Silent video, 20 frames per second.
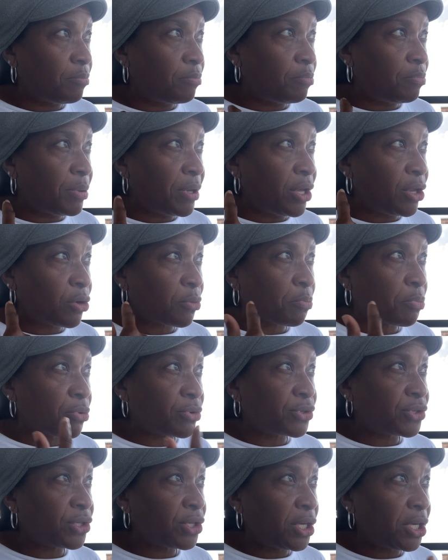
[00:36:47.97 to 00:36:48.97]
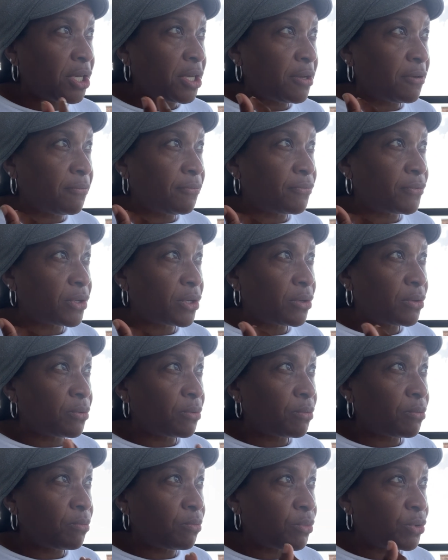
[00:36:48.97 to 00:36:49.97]
Peter perceived
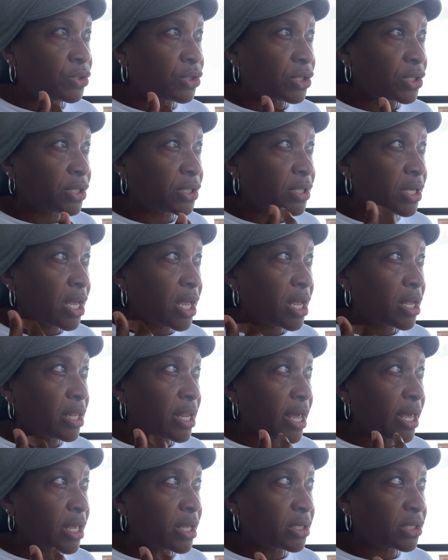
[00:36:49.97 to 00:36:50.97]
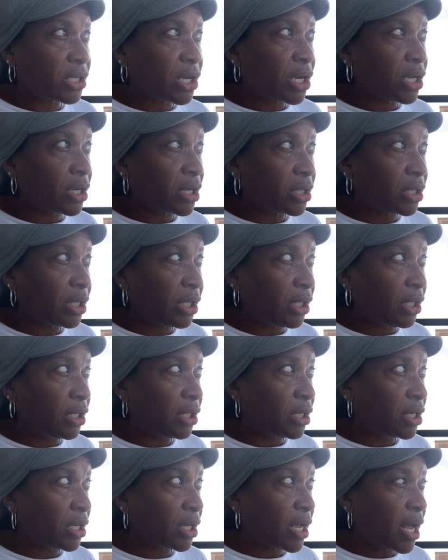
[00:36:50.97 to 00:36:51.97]
and was just saying like it's
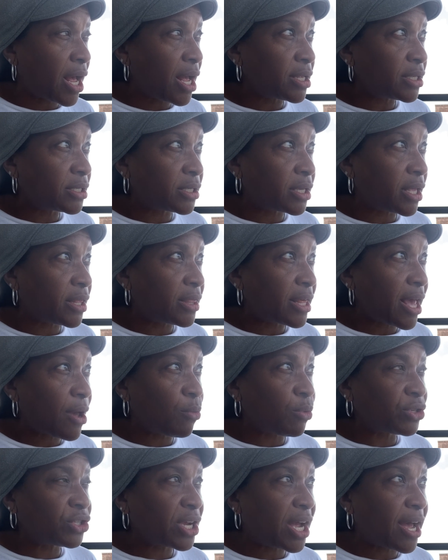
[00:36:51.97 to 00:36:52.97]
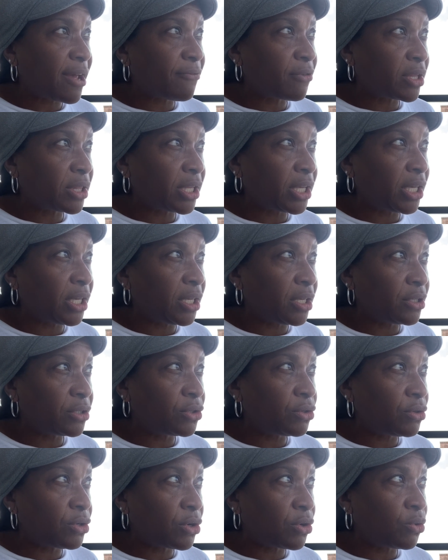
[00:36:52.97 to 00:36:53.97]
unclean. God said that which I've cleaned,
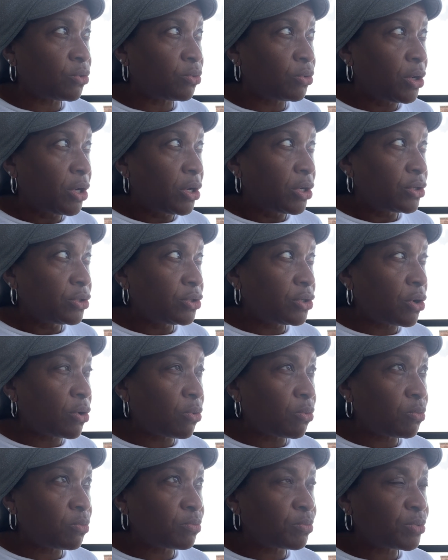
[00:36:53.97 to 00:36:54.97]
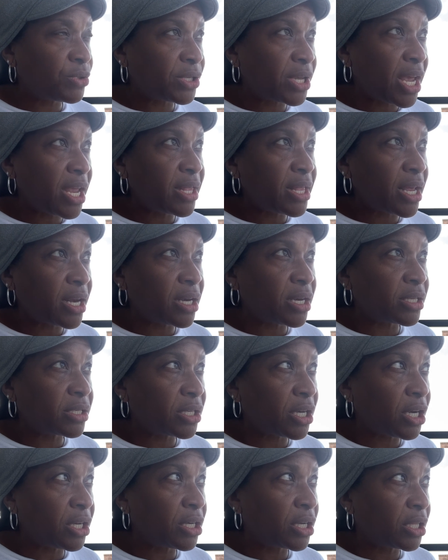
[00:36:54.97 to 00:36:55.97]
you know don't say that it is
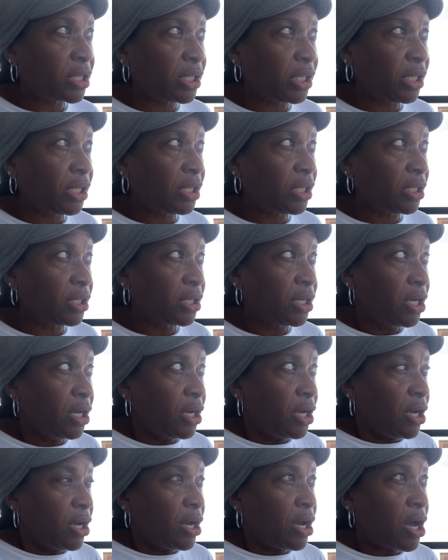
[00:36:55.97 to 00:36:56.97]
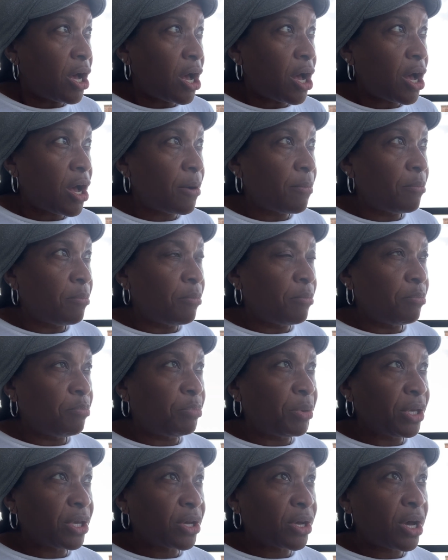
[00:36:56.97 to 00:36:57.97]
unclean um,
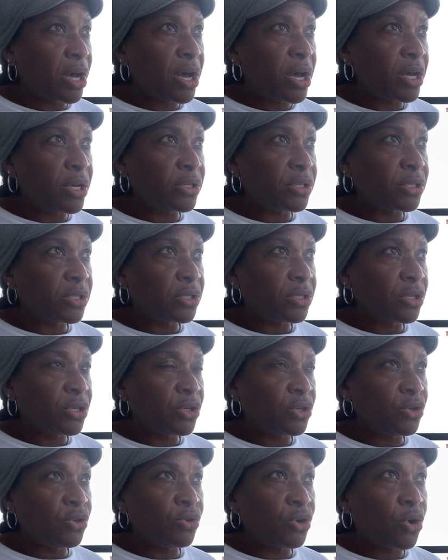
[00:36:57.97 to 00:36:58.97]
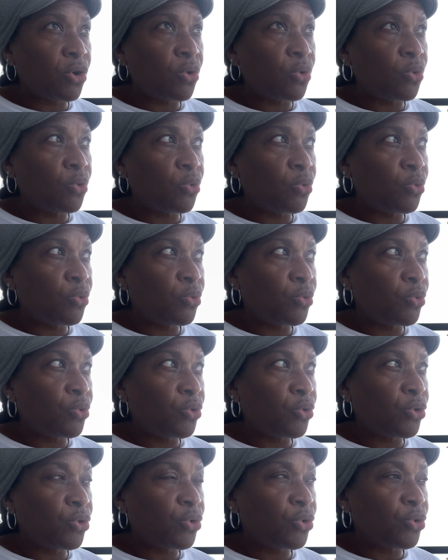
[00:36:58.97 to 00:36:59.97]
because, you know,
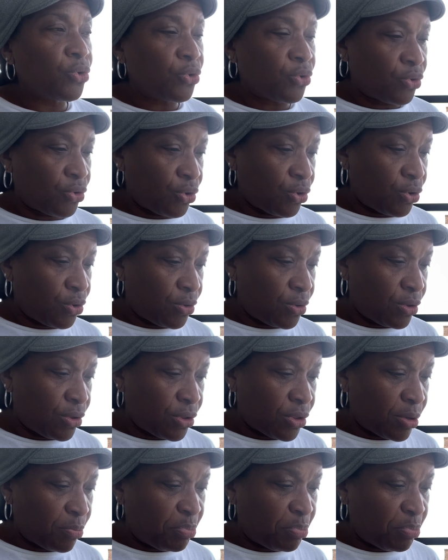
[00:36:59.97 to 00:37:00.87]
the